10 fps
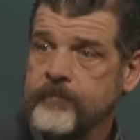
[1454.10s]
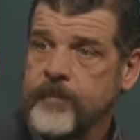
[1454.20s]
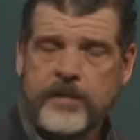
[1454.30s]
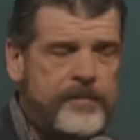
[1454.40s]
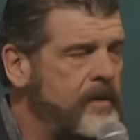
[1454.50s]

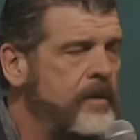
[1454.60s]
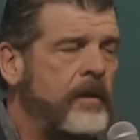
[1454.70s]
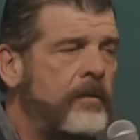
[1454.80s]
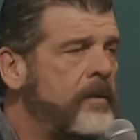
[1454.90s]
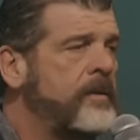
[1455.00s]
There's been
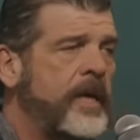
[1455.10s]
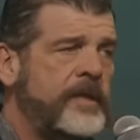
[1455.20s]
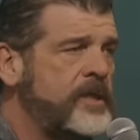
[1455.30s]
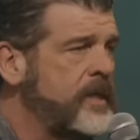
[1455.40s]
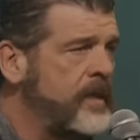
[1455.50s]
no other
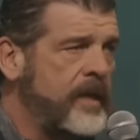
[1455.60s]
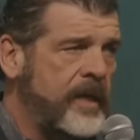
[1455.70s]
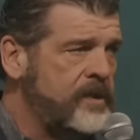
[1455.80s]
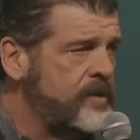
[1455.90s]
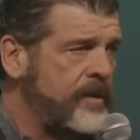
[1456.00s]
nation in the
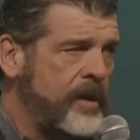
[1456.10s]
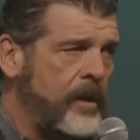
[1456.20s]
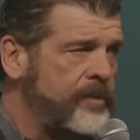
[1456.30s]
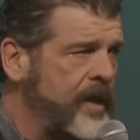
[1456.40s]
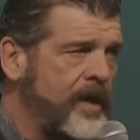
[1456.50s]
history of the
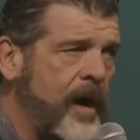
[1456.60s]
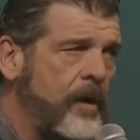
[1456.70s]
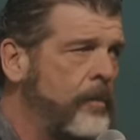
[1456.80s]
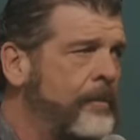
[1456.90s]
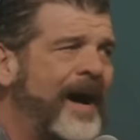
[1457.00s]
earth that God
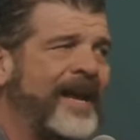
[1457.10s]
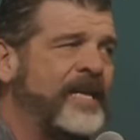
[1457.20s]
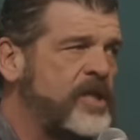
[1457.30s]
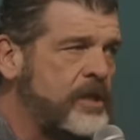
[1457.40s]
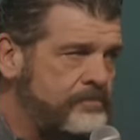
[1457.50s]
Almighty
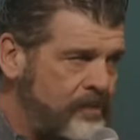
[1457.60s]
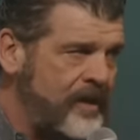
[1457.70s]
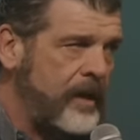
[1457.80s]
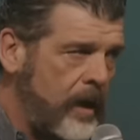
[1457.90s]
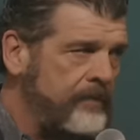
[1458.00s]

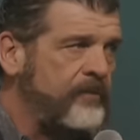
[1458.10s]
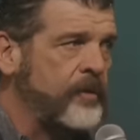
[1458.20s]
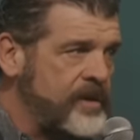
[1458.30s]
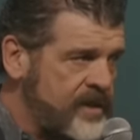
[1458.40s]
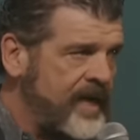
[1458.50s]
split up for
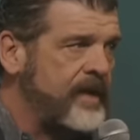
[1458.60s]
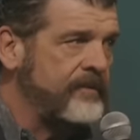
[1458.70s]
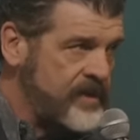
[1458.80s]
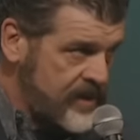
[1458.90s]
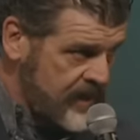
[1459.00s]
the sake of
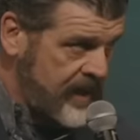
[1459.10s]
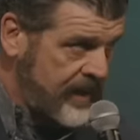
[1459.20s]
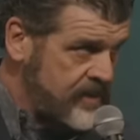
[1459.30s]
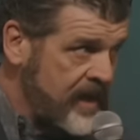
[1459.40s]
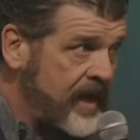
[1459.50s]
the
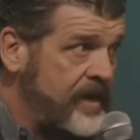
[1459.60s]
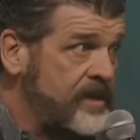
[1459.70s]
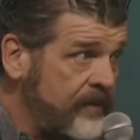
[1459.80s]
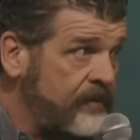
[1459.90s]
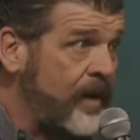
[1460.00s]
slaves
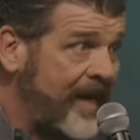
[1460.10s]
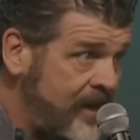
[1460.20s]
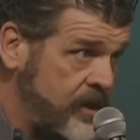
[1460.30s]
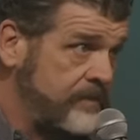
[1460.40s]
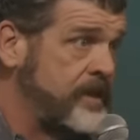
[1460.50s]
except for
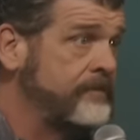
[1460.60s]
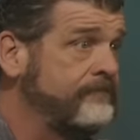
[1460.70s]
Egypt.